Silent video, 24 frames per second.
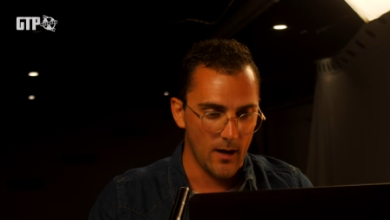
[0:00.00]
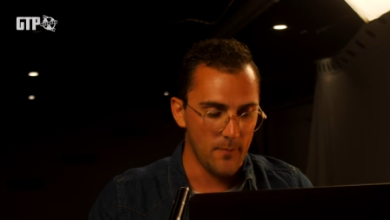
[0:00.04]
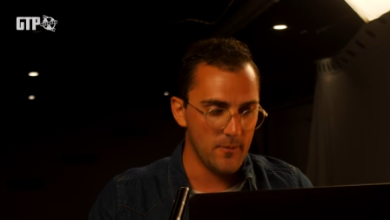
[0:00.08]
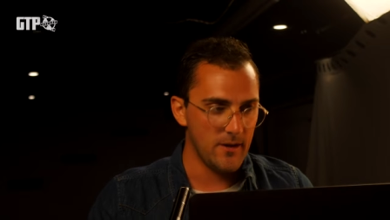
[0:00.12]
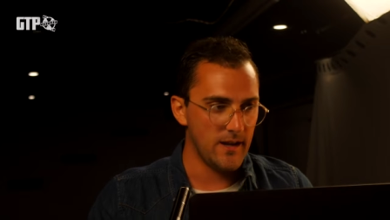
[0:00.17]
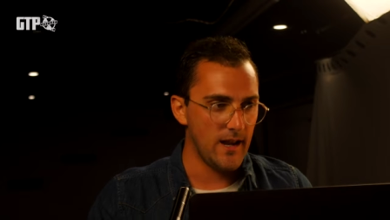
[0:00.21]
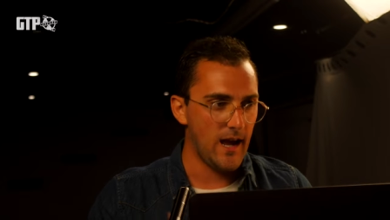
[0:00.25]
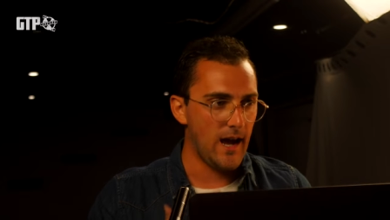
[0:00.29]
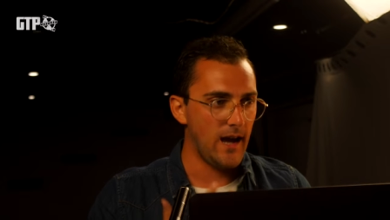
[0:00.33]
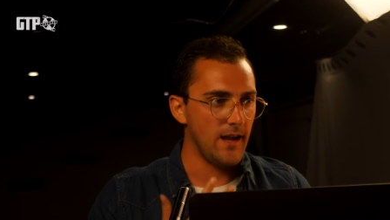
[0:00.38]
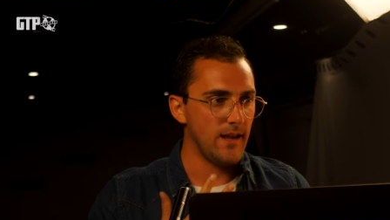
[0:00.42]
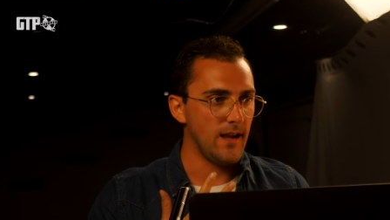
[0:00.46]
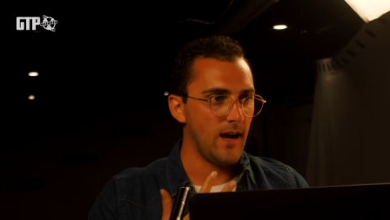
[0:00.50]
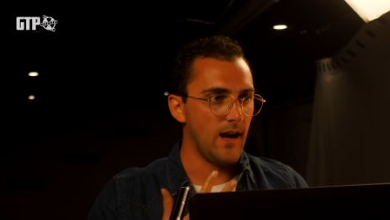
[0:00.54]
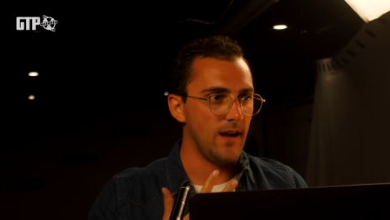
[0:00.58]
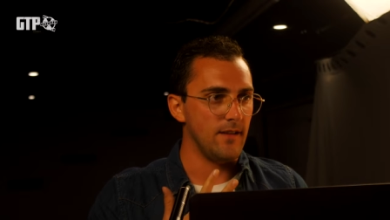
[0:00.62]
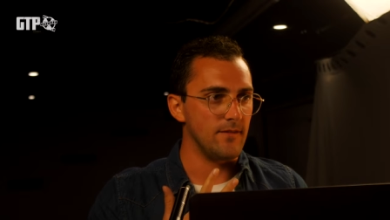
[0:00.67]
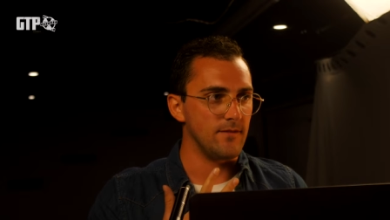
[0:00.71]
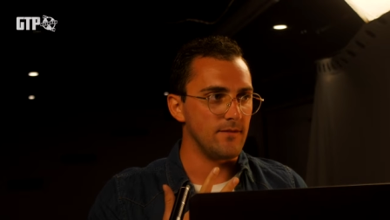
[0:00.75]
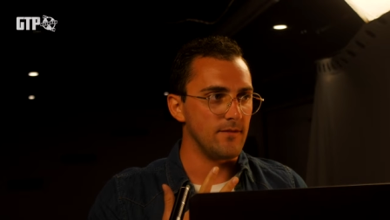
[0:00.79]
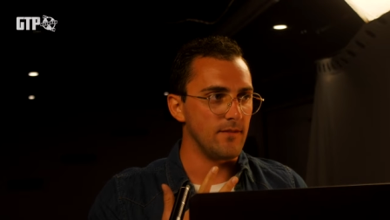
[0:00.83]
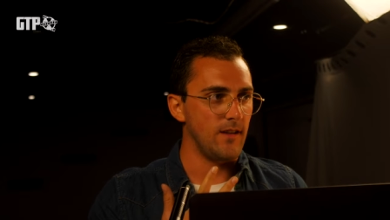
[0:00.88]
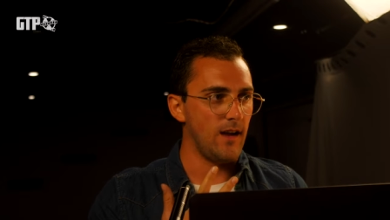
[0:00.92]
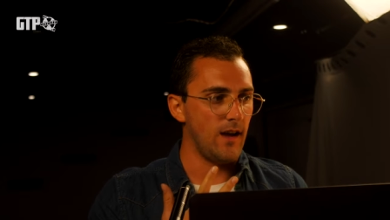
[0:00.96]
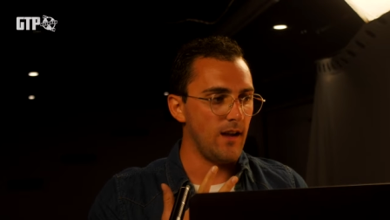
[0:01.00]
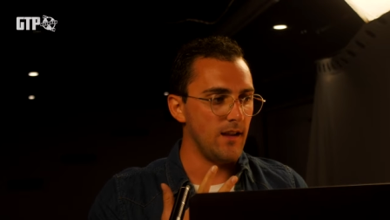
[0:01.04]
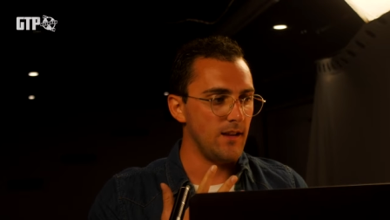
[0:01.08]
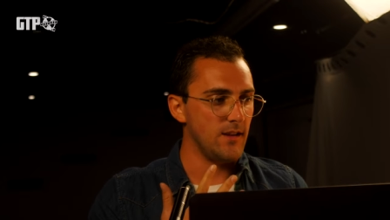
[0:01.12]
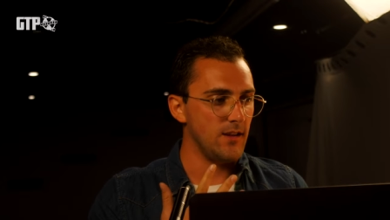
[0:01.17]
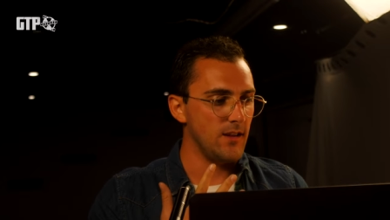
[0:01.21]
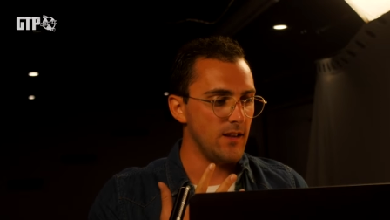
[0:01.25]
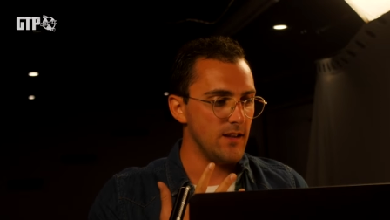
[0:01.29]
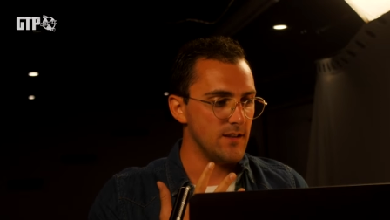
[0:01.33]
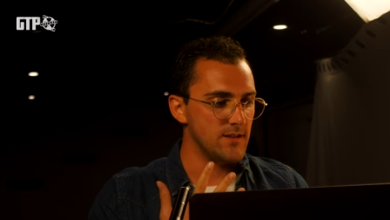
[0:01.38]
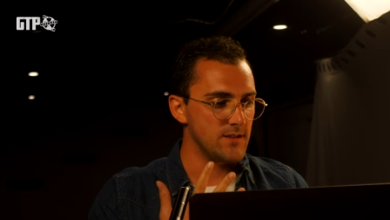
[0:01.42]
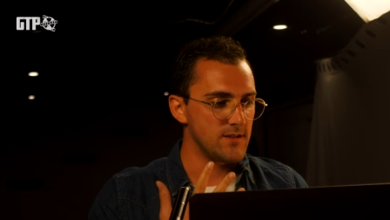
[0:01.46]
I mean, I, I, I,
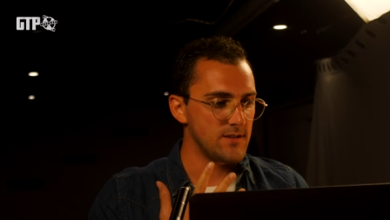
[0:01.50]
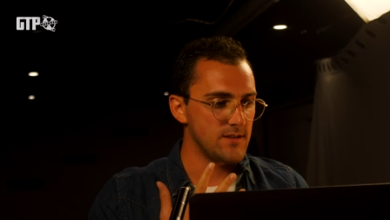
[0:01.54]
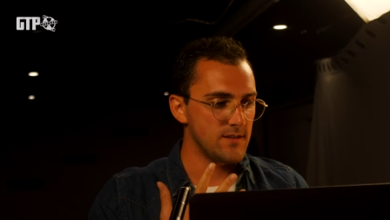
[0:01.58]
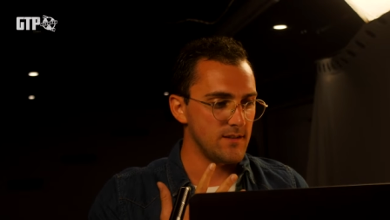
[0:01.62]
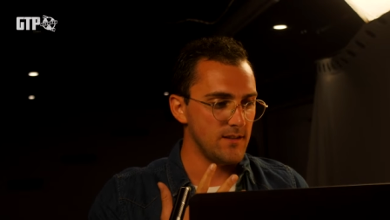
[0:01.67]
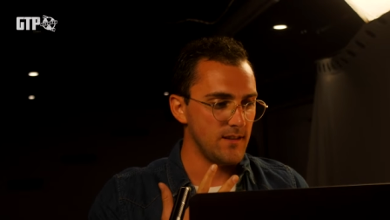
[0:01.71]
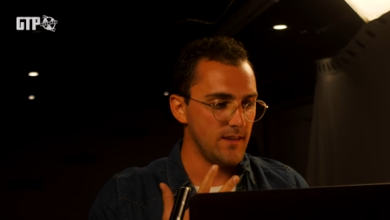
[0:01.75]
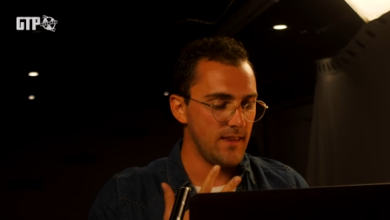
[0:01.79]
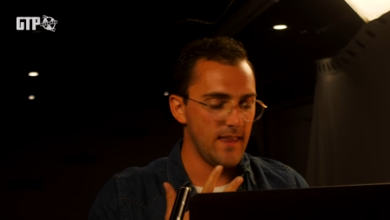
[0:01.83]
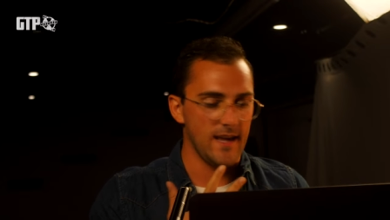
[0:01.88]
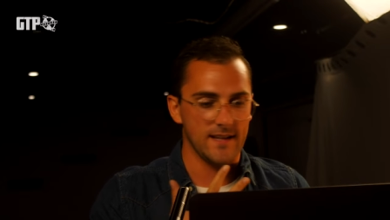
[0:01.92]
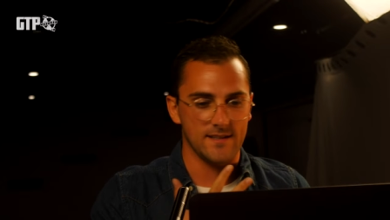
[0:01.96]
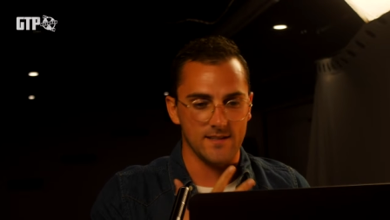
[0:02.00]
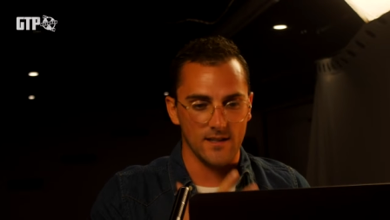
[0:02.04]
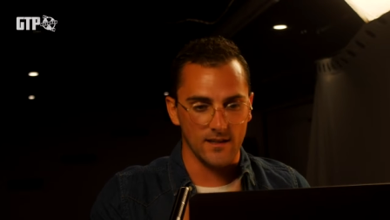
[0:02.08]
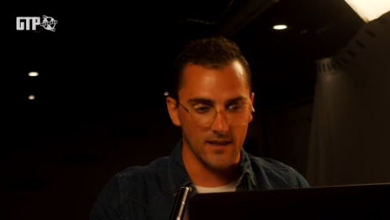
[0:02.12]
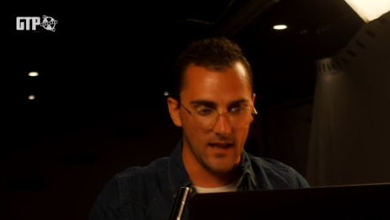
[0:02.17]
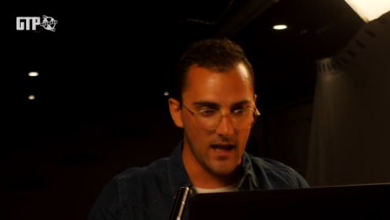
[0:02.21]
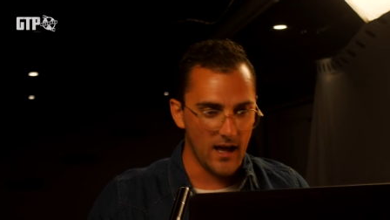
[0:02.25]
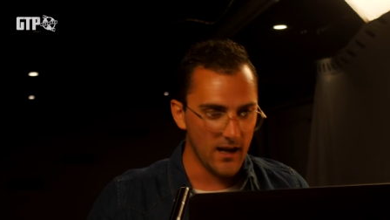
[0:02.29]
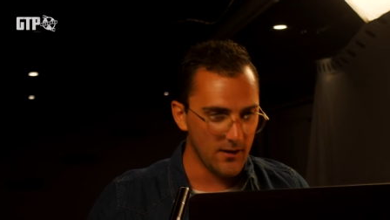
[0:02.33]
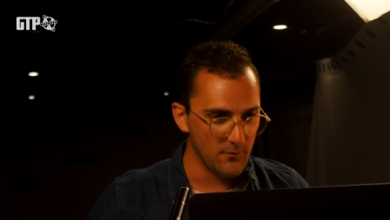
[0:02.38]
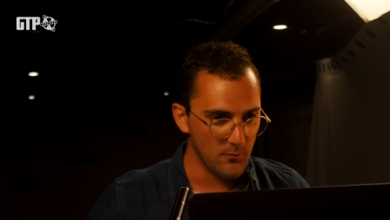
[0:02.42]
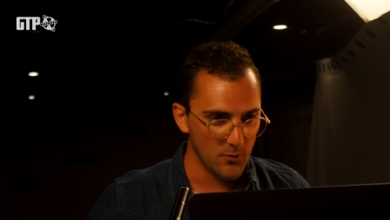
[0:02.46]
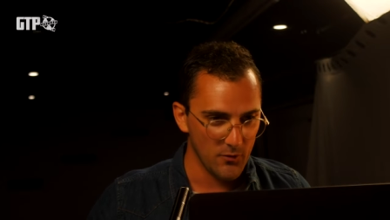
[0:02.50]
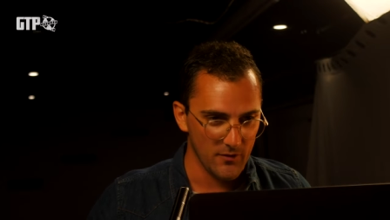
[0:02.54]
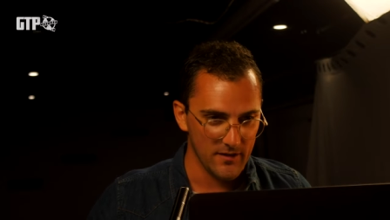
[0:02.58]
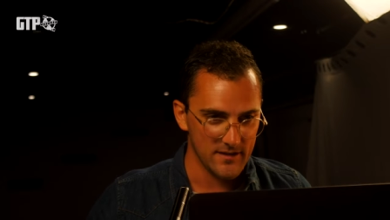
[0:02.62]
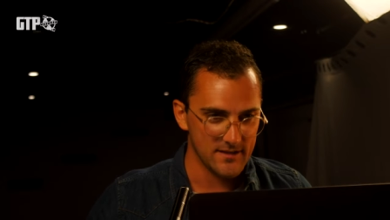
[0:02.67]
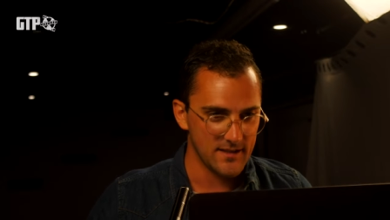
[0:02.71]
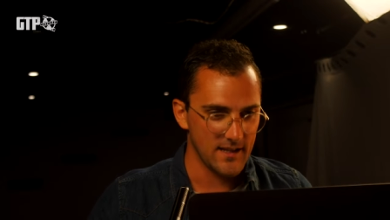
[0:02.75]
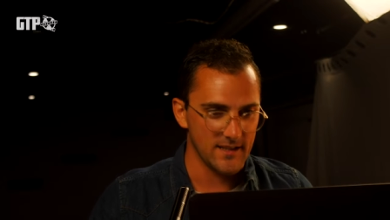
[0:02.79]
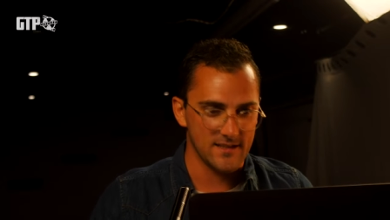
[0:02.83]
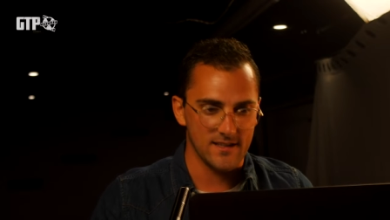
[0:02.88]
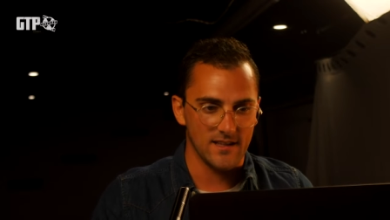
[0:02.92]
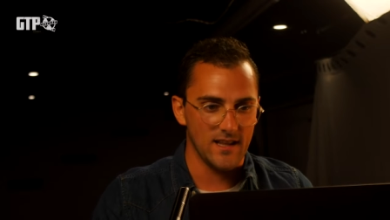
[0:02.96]
it's, that's a lot of
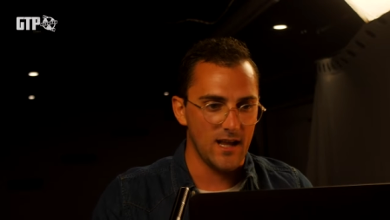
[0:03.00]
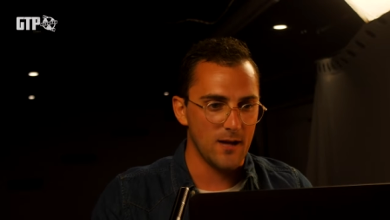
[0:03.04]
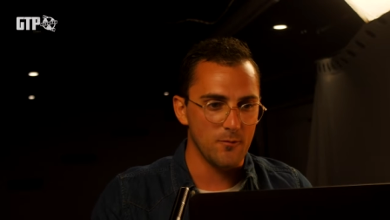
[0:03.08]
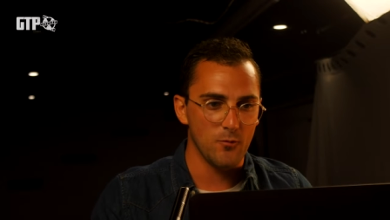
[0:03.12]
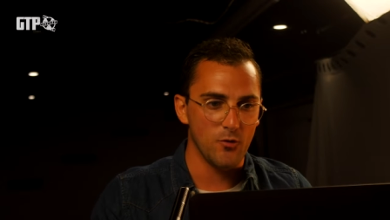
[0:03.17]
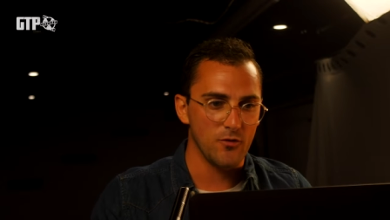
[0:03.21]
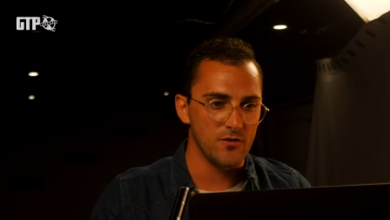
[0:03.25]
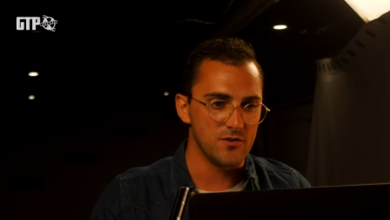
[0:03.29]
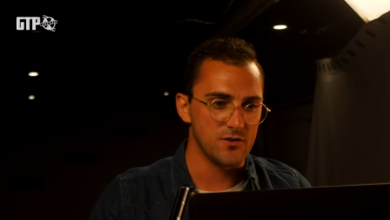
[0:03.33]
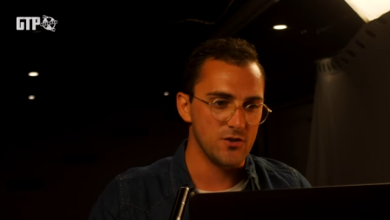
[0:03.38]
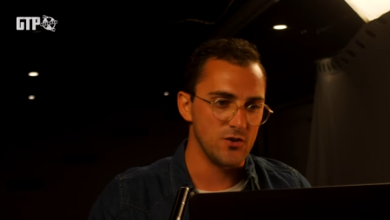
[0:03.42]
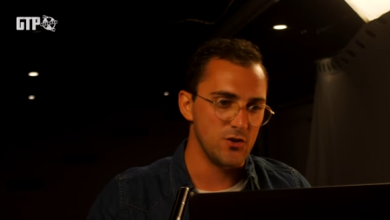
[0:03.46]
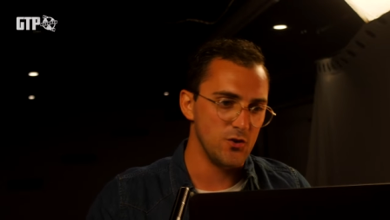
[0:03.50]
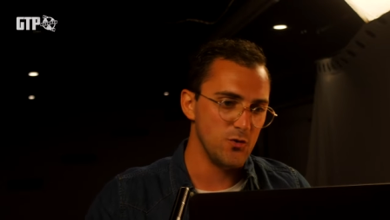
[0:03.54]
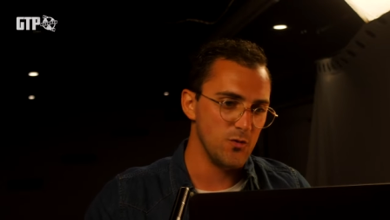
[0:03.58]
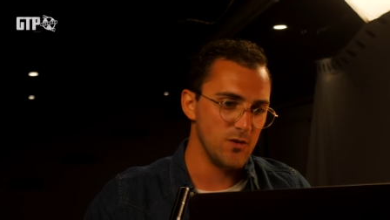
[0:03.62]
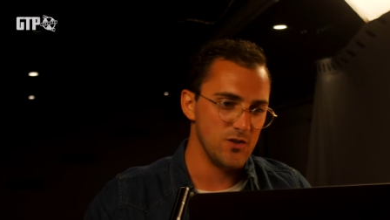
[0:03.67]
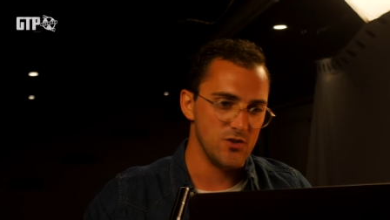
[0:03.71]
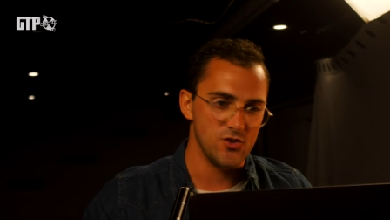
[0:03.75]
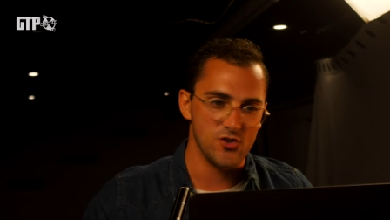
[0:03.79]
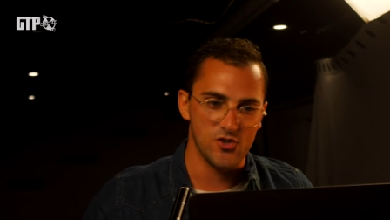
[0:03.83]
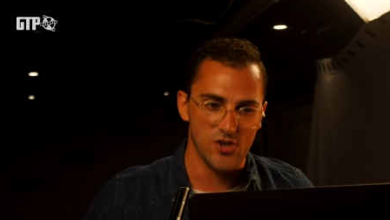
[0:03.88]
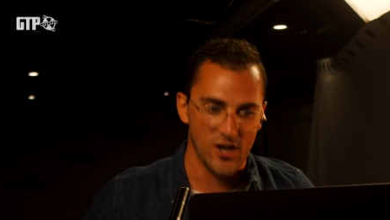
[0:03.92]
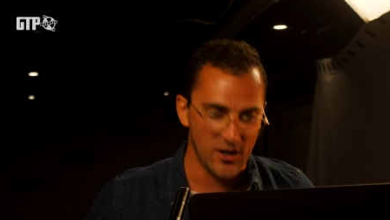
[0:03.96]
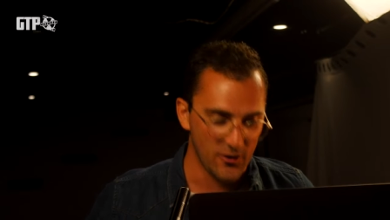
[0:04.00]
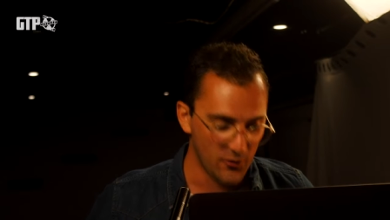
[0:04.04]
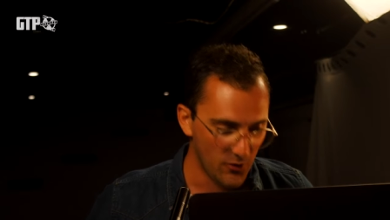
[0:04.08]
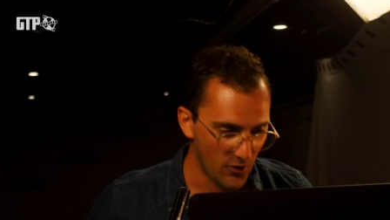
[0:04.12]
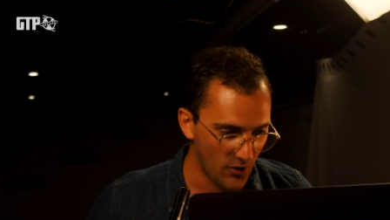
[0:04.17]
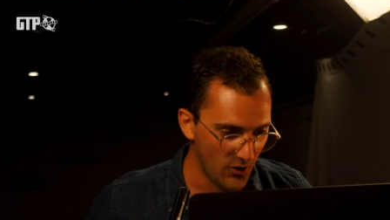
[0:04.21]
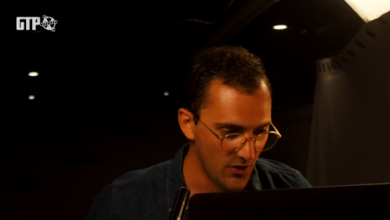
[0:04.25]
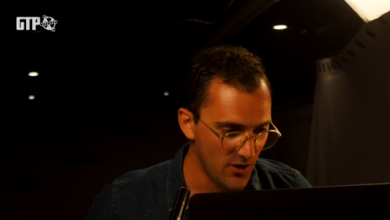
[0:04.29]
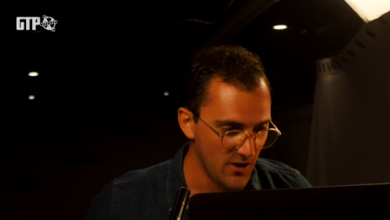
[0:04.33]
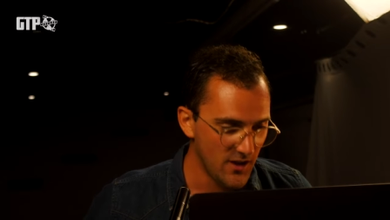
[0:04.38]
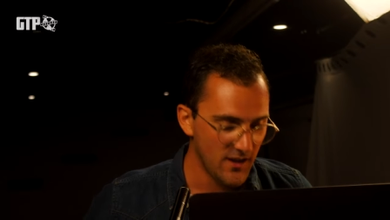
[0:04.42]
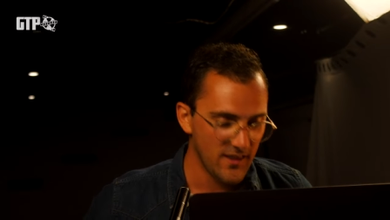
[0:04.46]
movies. That's a lot of movies to do in
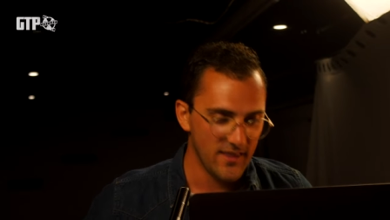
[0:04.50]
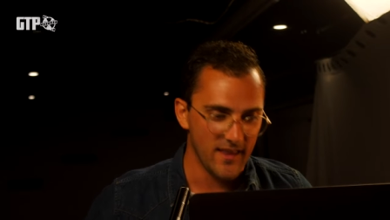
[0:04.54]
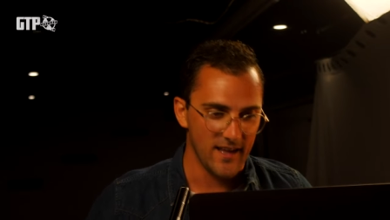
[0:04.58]
general.